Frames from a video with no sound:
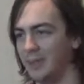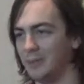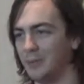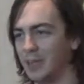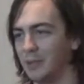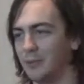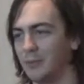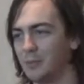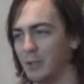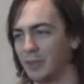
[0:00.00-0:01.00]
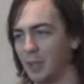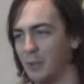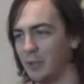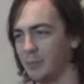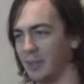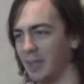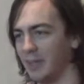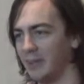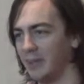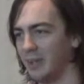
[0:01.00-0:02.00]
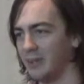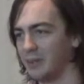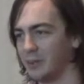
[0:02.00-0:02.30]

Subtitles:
Rio, we both got Pokemon now. There's